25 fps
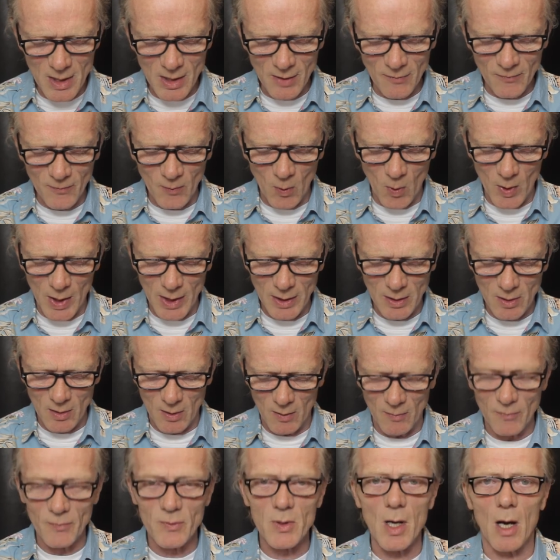this void
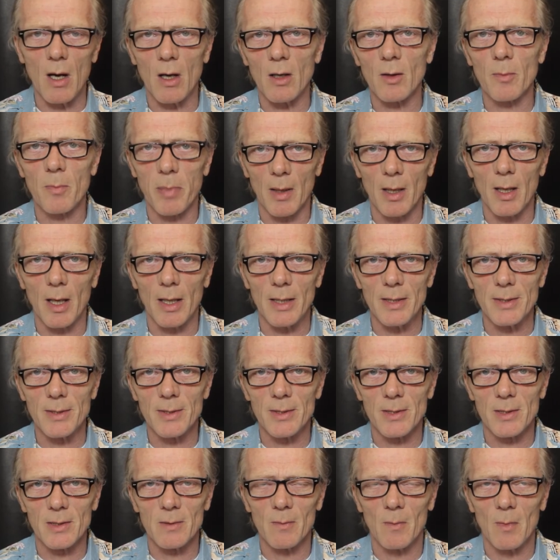of dark
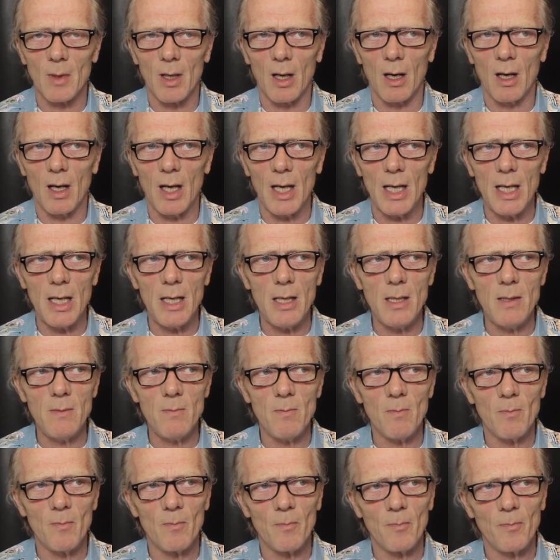place, I
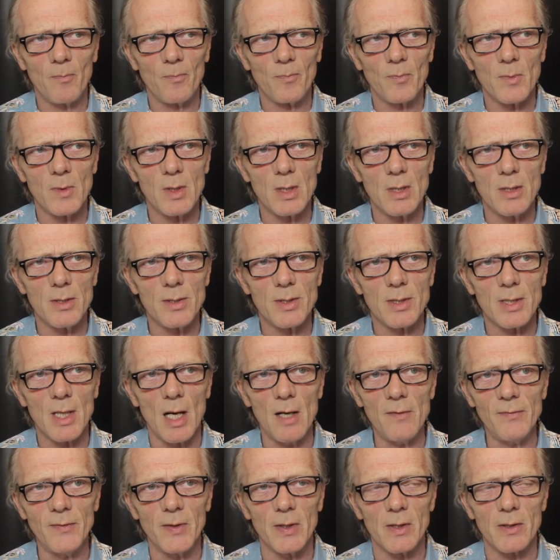
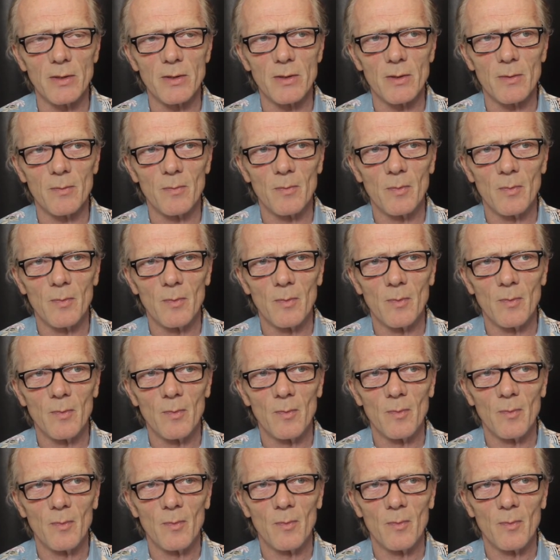discovered
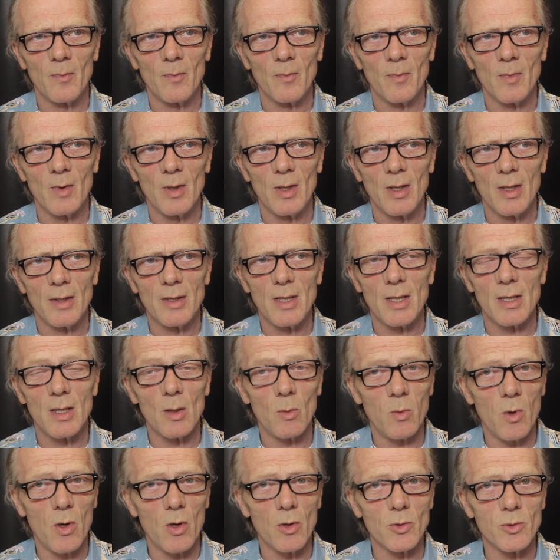that
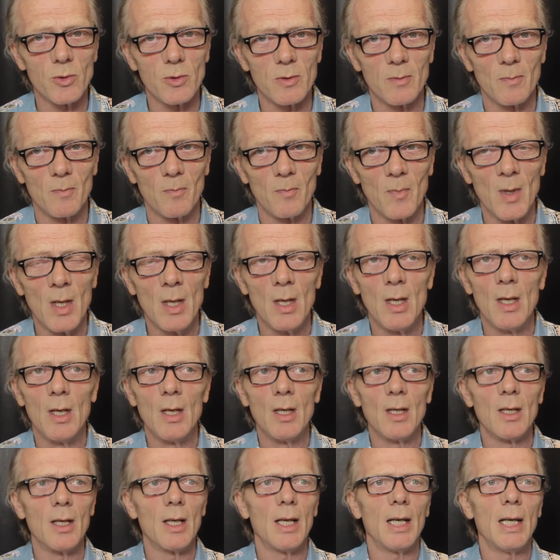there was.
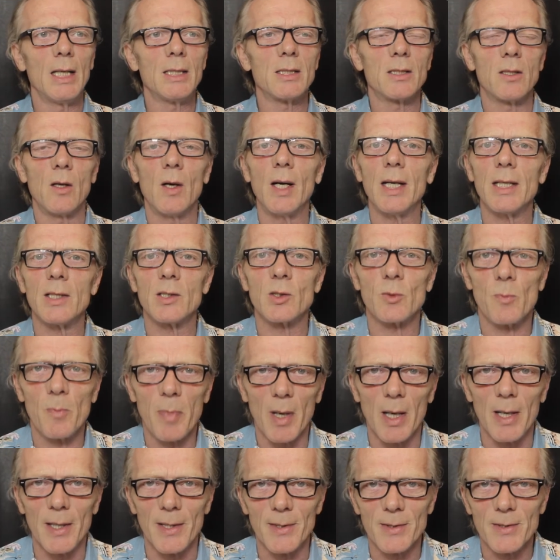It's like
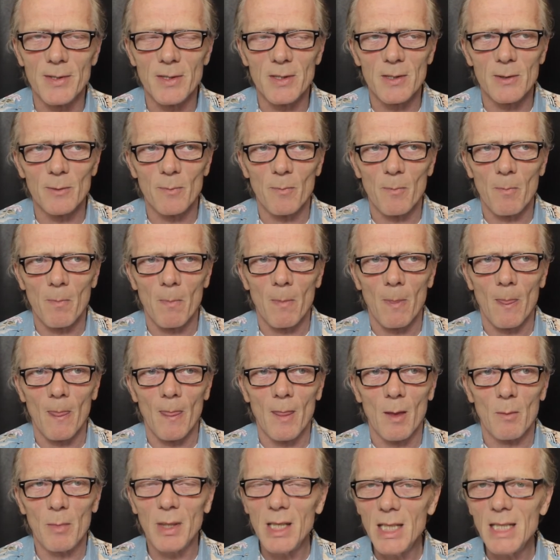space.
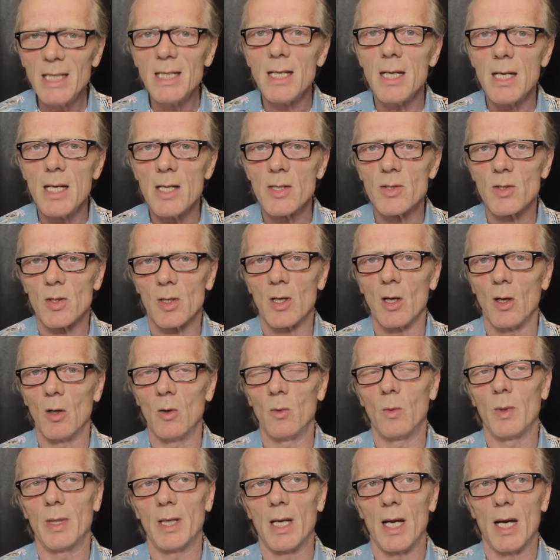Many years
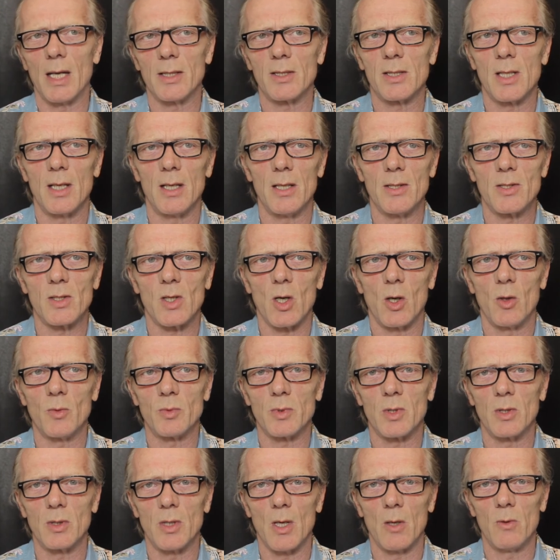ago, when our
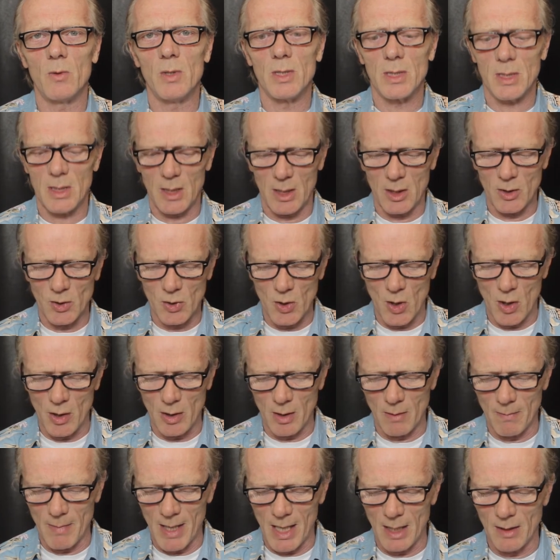telescopes could only see a
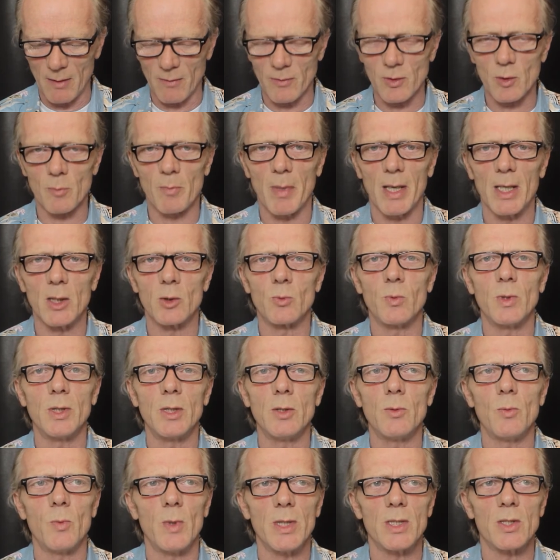certain amount of space, what
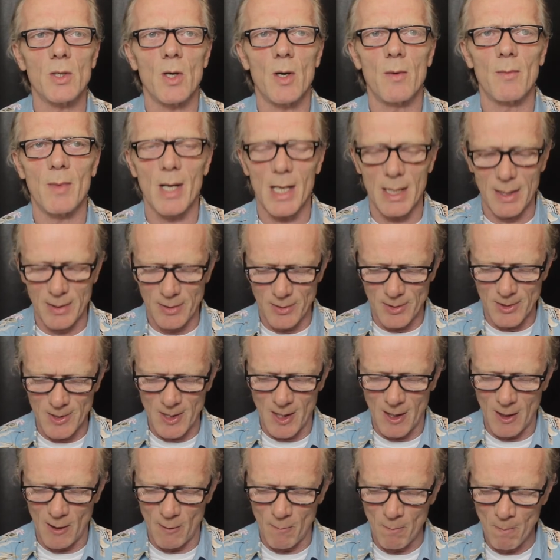did we turn around and
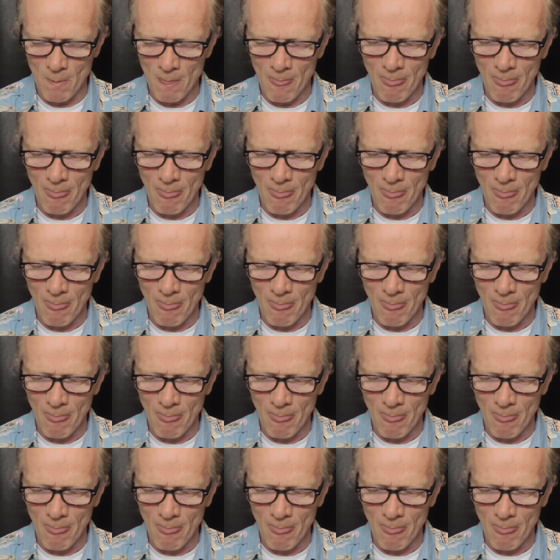say?